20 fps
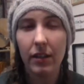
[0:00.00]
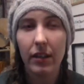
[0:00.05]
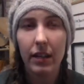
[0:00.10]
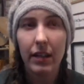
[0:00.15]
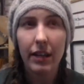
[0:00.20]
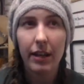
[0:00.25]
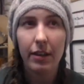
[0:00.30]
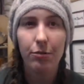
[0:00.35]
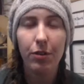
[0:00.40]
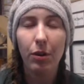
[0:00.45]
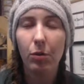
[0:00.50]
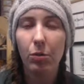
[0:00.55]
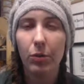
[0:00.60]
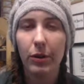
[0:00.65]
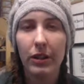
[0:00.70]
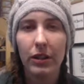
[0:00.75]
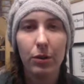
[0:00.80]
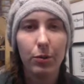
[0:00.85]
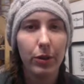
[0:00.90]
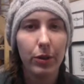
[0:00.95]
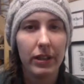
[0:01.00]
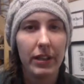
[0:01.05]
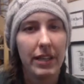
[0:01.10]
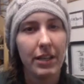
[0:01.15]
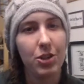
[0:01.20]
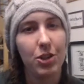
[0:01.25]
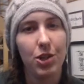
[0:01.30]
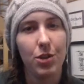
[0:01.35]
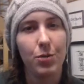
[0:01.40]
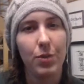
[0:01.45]
it felt really, really
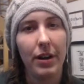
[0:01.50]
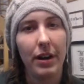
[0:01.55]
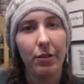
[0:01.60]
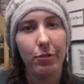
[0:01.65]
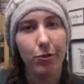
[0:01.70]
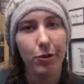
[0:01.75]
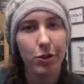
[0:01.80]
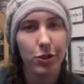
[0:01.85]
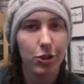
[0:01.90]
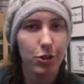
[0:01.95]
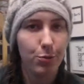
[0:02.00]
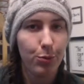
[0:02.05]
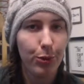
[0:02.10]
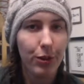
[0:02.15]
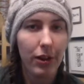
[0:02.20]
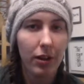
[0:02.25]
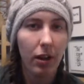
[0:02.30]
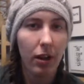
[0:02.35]
itchy when I first put it on.